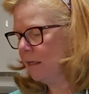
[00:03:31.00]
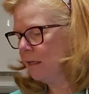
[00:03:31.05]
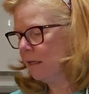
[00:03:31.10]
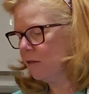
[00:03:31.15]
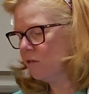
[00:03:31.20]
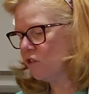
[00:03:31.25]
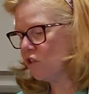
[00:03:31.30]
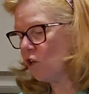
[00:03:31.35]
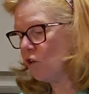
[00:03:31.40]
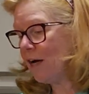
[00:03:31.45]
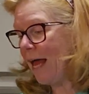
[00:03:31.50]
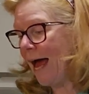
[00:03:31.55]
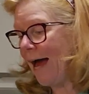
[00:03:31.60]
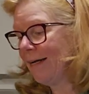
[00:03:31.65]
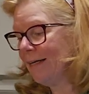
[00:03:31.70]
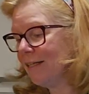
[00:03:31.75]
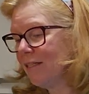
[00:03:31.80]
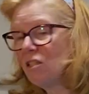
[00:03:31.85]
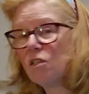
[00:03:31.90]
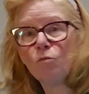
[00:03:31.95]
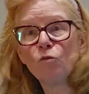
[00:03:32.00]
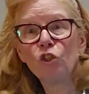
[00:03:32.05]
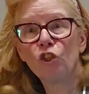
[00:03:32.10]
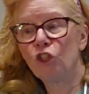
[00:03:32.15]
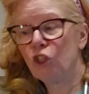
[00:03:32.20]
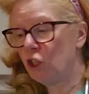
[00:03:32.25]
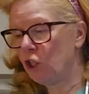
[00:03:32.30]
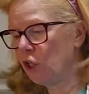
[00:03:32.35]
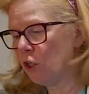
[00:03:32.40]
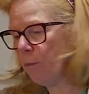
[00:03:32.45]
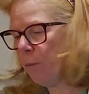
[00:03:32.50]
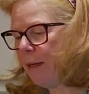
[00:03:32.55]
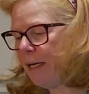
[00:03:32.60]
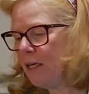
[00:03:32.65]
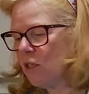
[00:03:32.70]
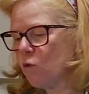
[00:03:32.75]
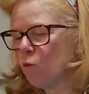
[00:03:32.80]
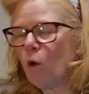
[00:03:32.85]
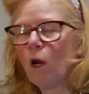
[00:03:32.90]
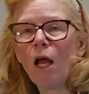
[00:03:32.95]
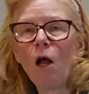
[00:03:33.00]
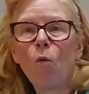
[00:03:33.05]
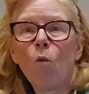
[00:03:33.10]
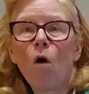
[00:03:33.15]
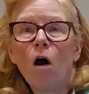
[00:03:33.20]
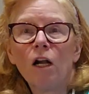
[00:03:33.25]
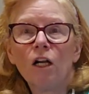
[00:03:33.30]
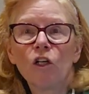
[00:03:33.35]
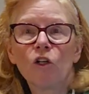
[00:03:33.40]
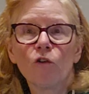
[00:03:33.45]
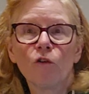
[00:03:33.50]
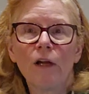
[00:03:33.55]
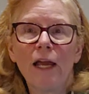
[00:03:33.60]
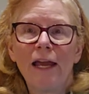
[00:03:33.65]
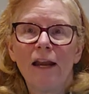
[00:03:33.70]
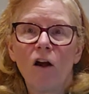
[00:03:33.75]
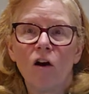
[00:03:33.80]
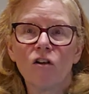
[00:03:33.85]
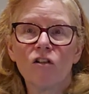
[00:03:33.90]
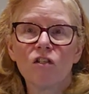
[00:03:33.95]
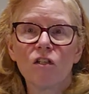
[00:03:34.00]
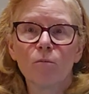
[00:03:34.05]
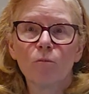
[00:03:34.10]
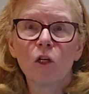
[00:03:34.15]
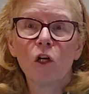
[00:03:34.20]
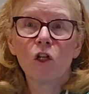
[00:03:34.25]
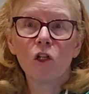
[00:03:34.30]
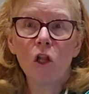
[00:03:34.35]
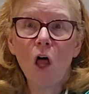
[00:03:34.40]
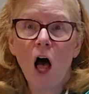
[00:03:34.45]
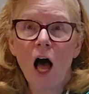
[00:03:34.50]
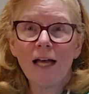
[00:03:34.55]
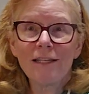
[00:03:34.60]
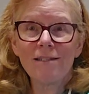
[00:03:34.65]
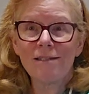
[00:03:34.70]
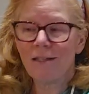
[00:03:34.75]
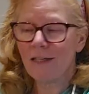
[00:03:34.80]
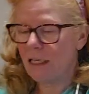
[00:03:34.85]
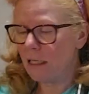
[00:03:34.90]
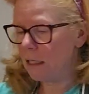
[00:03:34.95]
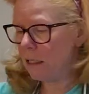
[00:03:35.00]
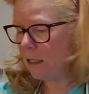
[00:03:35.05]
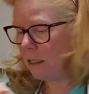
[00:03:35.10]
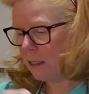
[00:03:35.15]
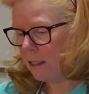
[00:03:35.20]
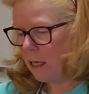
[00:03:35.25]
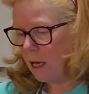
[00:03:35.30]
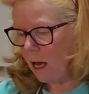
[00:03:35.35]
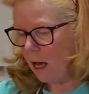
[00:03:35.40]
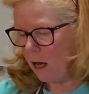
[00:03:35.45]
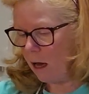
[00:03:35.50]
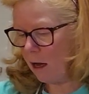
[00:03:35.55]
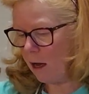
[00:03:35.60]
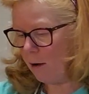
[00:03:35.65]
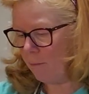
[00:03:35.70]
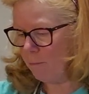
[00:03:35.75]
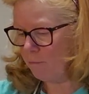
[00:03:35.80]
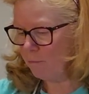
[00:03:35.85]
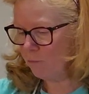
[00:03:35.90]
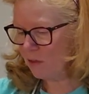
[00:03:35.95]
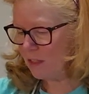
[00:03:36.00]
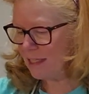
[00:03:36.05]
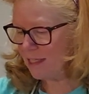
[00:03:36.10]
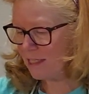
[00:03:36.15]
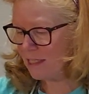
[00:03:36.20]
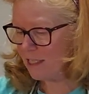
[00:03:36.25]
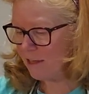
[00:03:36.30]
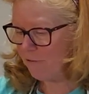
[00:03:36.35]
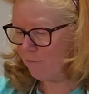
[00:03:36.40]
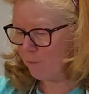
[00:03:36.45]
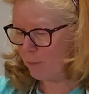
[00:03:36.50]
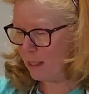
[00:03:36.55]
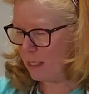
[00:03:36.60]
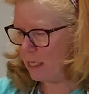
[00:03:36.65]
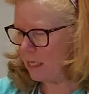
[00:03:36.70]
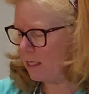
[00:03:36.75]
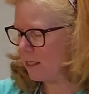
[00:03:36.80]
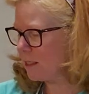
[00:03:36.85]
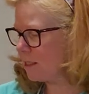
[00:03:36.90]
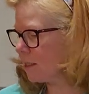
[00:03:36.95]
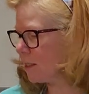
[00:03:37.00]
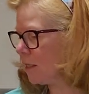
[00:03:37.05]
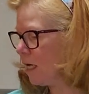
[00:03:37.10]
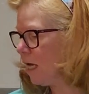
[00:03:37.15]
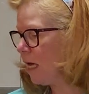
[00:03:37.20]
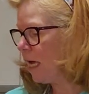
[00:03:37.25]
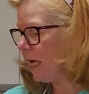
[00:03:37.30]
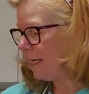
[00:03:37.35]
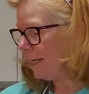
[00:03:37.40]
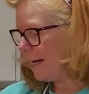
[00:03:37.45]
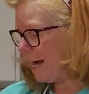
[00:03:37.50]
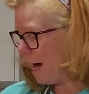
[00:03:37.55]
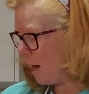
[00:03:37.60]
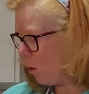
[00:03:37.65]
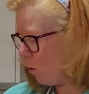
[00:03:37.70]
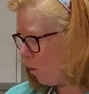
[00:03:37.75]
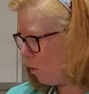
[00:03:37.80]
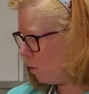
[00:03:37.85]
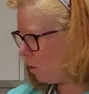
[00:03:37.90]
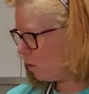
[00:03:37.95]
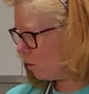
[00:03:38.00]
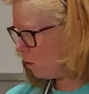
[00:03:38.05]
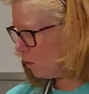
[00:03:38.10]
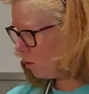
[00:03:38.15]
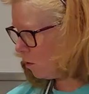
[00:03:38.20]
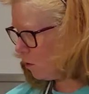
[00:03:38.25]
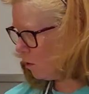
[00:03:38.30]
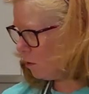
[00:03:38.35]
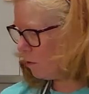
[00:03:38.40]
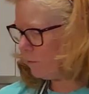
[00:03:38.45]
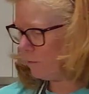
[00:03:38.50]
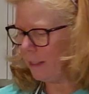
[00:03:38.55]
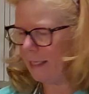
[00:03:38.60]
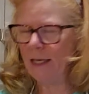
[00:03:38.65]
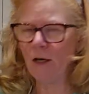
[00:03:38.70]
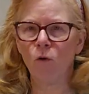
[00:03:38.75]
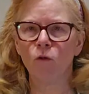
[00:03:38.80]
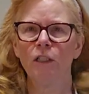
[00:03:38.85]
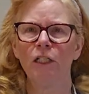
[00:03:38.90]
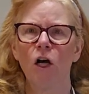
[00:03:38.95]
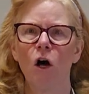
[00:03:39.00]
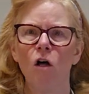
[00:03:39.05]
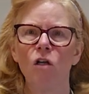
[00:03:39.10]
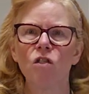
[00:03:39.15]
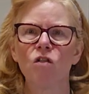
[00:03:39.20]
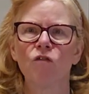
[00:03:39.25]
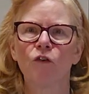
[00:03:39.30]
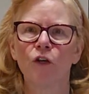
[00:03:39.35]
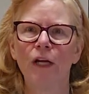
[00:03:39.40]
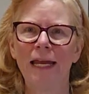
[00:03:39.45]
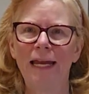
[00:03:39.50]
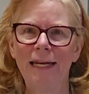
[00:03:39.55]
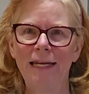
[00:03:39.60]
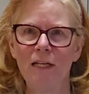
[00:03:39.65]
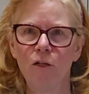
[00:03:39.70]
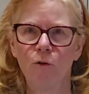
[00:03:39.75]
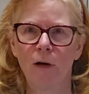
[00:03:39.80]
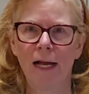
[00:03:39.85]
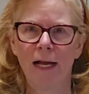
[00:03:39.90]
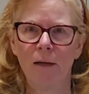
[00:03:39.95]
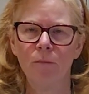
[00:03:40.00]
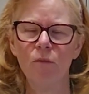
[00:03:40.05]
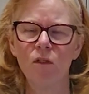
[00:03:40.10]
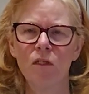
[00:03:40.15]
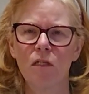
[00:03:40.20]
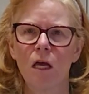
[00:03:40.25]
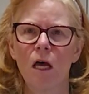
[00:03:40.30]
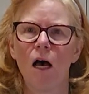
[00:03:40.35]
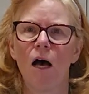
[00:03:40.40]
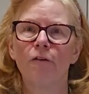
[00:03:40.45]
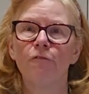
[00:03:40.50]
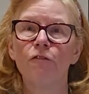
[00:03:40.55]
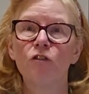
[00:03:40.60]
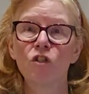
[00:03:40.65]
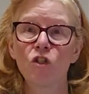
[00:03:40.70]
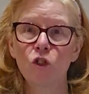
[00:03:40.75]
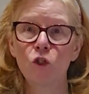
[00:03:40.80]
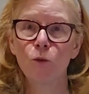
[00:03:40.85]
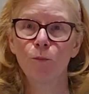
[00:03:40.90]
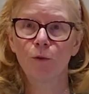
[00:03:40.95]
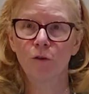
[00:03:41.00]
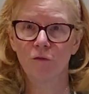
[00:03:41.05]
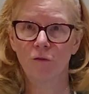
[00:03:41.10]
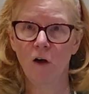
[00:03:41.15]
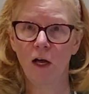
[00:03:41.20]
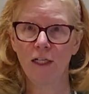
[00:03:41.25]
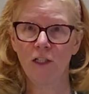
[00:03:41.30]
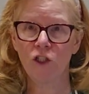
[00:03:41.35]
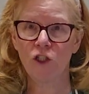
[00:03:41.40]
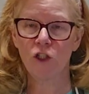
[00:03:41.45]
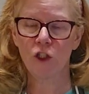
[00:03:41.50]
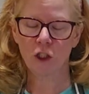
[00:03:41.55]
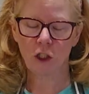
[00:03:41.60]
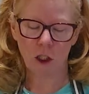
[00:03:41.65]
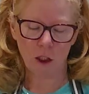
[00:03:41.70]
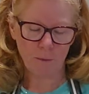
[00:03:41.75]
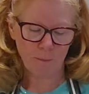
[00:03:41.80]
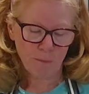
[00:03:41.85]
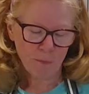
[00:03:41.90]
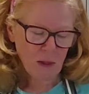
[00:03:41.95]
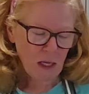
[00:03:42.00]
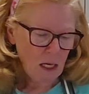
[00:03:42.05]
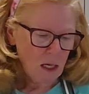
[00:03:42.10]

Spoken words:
start adding some sugar, because what I want to create are some glossy, stiff peaks. Now, it only calls for 80 grams of superfine sugar.